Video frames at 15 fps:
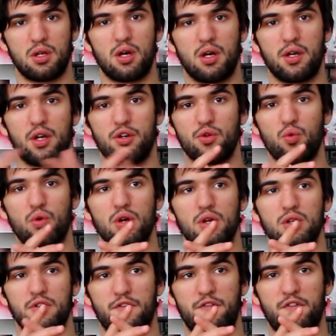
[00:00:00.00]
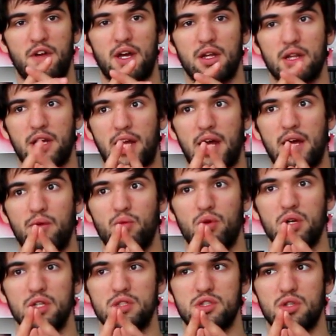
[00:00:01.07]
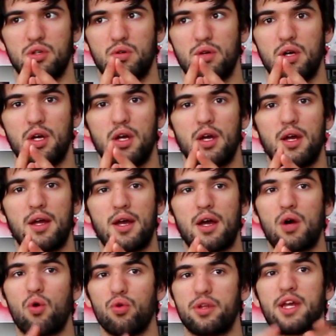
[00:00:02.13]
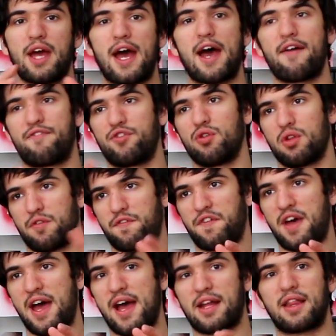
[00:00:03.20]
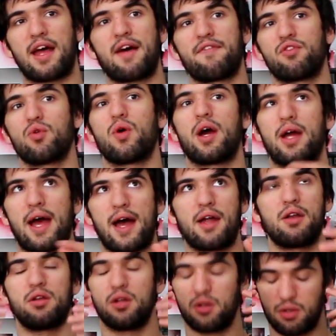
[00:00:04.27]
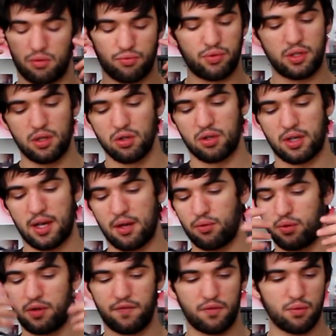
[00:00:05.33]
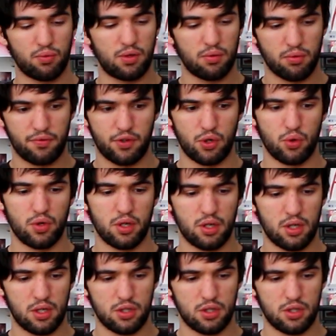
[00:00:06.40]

an Underworld fan like I was. So only after the fact, after I had to re-review it